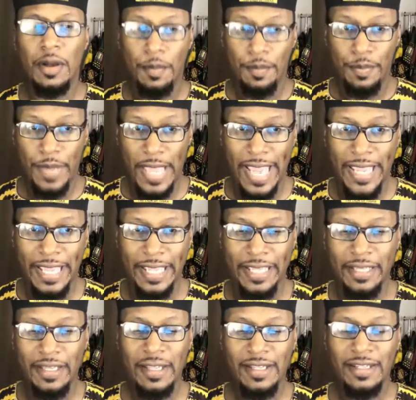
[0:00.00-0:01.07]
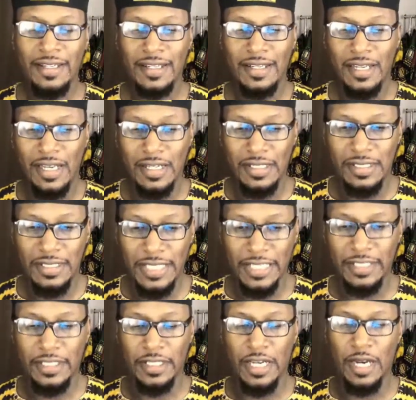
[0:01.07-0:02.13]
paying
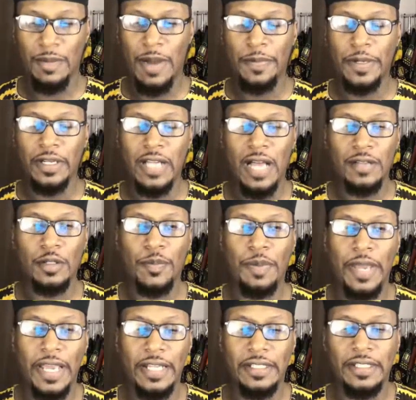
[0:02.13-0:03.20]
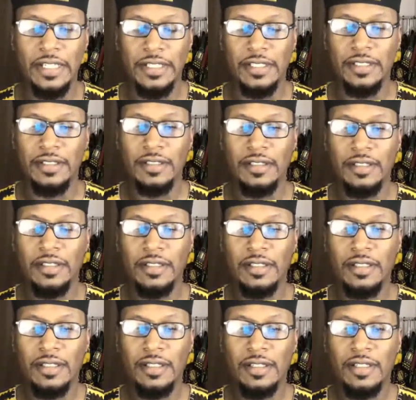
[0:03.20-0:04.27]
attention. Everybody put it down, so pay attention.
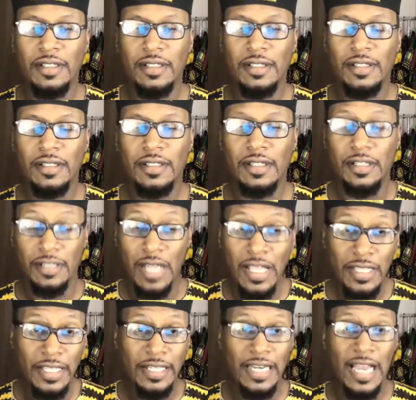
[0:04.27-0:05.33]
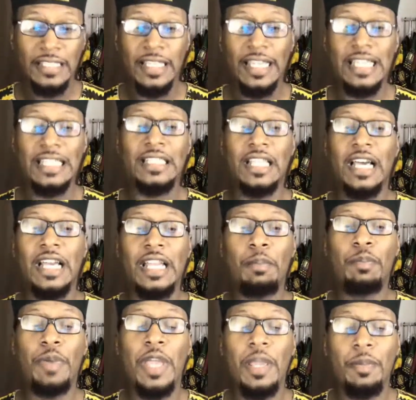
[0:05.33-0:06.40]
Another thing that I say is study
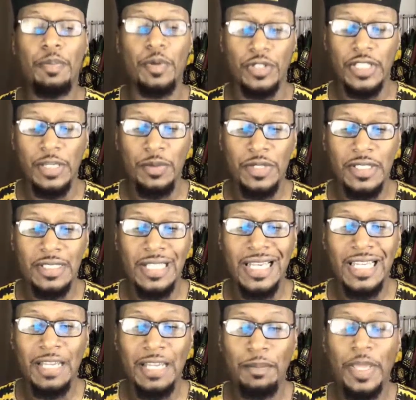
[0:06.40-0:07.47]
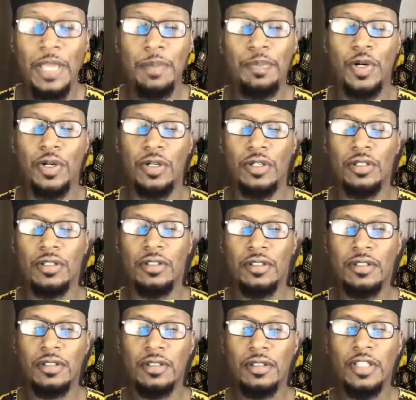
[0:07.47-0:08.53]
people. She was studying people,
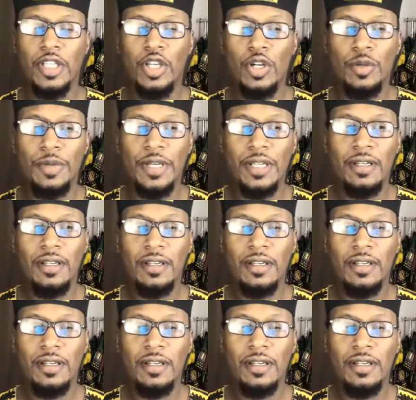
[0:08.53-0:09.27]
human